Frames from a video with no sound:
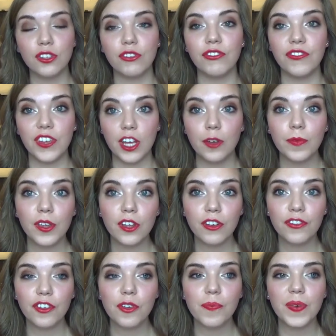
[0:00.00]
you feel
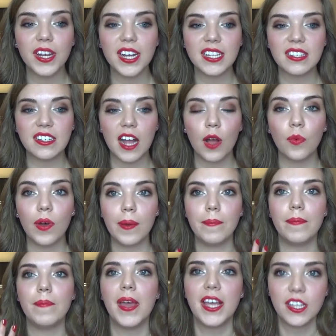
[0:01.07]
beautiful, but it's not what
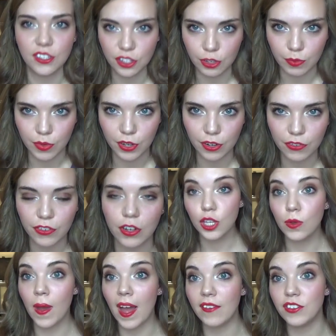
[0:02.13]
makes you beautiful.
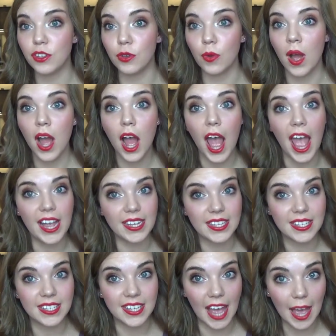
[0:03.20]
You have to
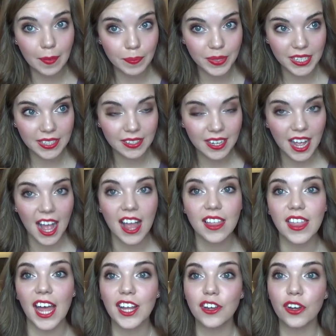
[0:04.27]
accept
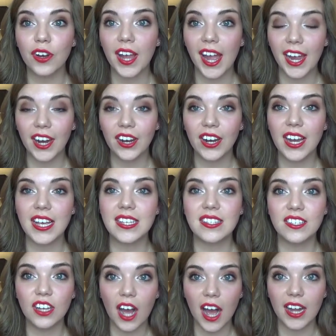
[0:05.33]
that your hair
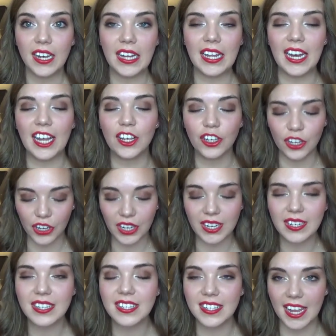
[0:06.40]
is not in a good
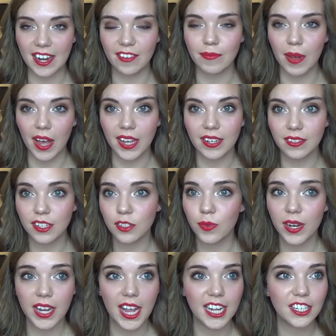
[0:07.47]
state of mind. That's
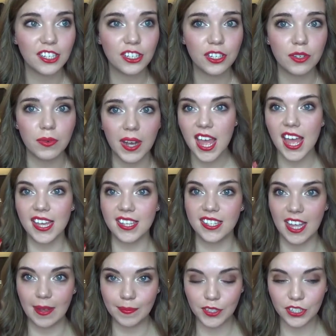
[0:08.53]
what I had to do.
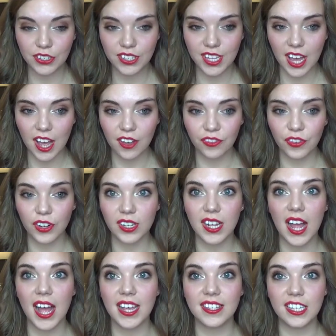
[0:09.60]
Accept yourself,
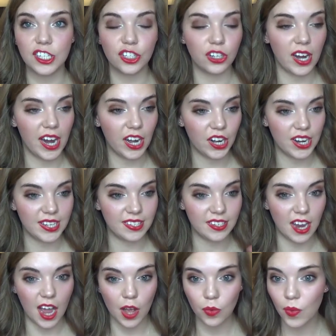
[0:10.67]
realize that your hair is
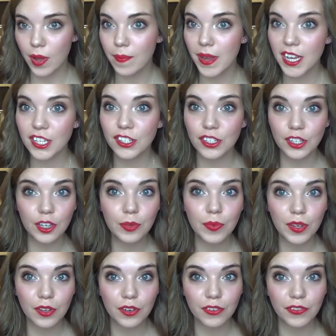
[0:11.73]
not what makes you
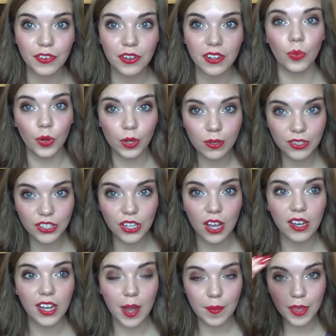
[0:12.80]
beautiful. Roots
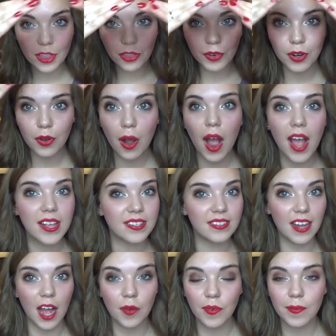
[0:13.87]
coming through is
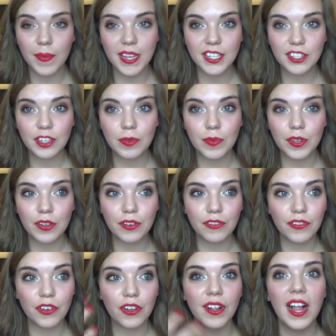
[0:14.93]
not what makes you
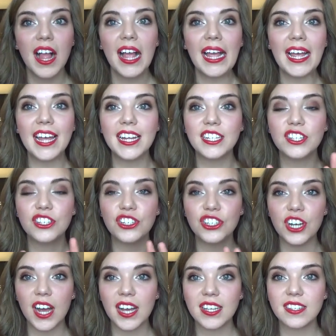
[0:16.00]
beautiful. It's
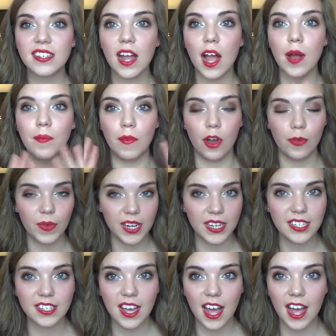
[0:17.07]
just a moment
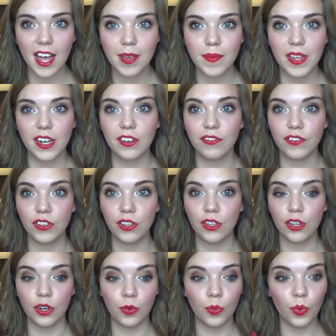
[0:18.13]
in time, and if
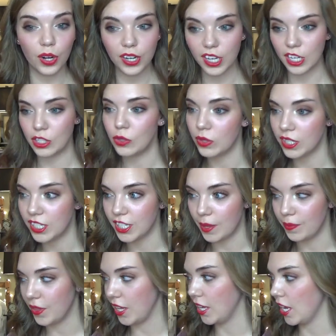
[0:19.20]
you're working towards
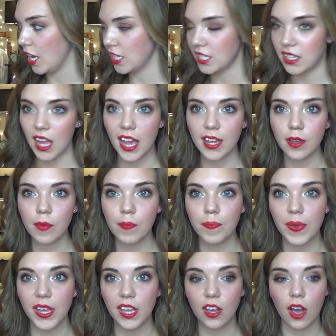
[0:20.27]
something, it's like
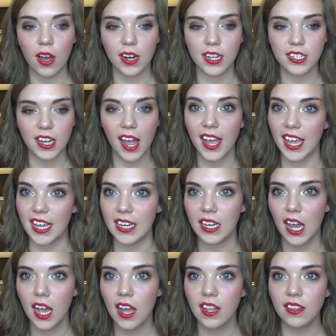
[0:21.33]
being on a diet.
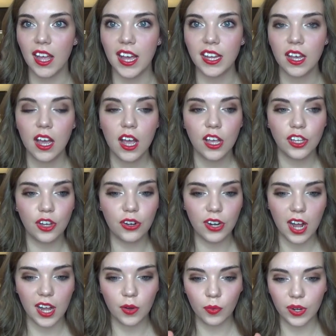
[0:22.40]
Like, you're
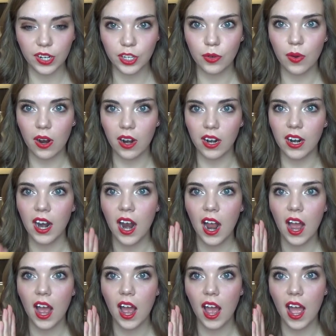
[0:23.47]
not where you are
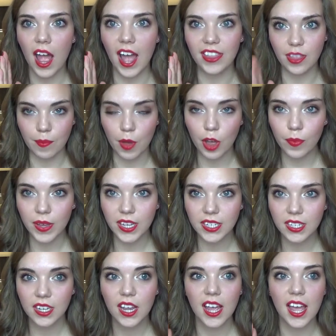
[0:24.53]
at the
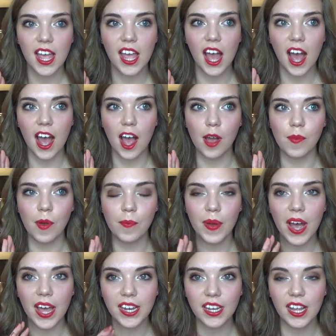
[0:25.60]
moment,
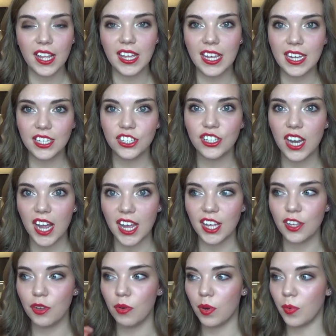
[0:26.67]
but each day
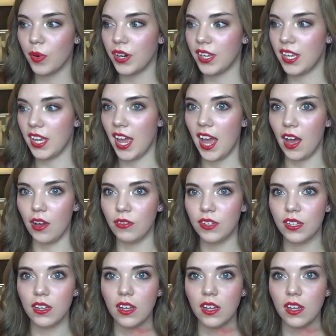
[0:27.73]
you are working out.